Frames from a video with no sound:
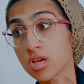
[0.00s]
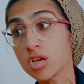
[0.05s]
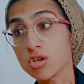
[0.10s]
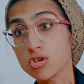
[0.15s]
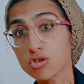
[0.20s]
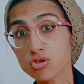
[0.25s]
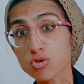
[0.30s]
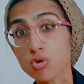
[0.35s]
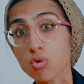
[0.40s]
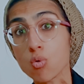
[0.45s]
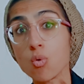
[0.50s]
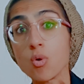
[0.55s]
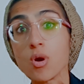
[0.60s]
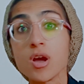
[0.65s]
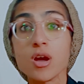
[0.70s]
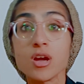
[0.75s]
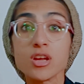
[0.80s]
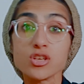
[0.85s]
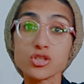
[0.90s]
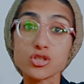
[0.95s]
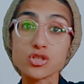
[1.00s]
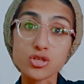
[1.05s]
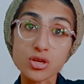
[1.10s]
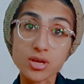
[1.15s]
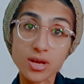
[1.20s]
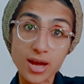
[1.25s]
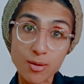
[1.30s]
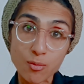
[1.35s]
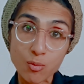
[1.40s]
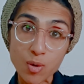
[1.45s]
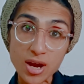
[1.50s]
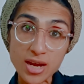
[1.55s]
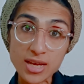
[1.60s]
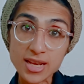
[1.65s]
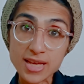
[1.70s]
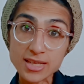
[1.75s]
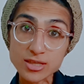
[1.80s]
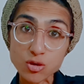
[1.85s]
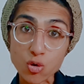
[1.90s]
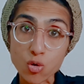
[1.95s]
So, while
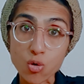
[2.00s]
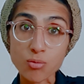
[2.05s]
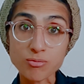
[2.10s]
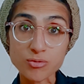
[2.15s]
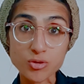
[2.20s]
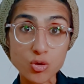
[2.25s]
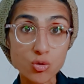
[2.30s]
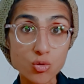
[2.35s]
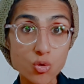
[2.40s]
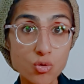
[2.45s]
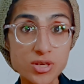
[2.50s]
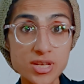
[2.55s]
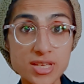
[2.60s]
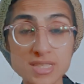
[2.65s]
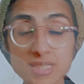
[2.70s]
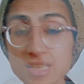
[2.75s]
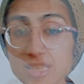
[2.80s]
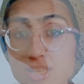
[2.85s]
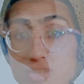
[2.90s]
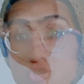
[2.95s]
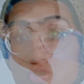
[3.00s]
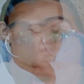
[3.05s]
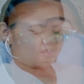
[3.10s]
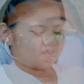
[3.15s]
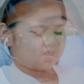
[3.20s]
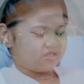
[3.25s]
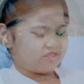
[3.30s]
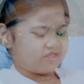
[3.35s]
at home you notice that a child